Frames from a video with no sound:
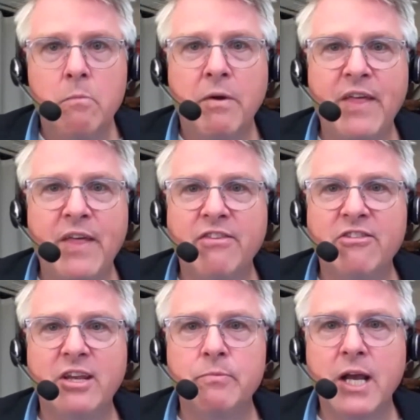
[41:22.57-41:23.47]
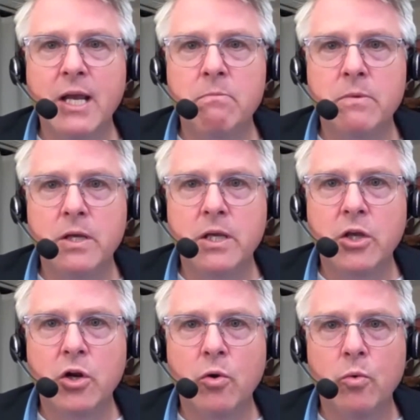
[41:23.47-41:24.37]
But then at the same time,
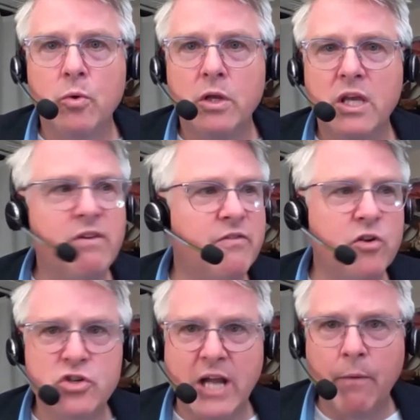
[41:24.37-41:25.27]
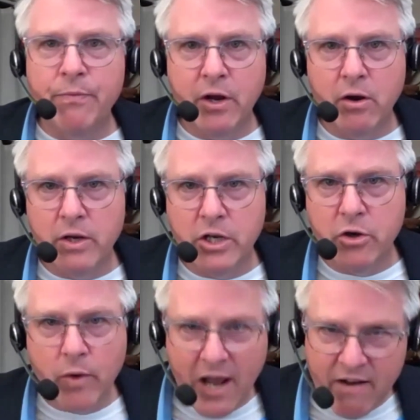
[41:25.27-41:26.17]
even if you're just out there and you
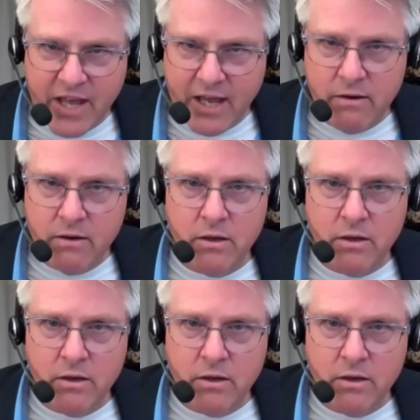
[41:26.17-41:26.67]
don't have that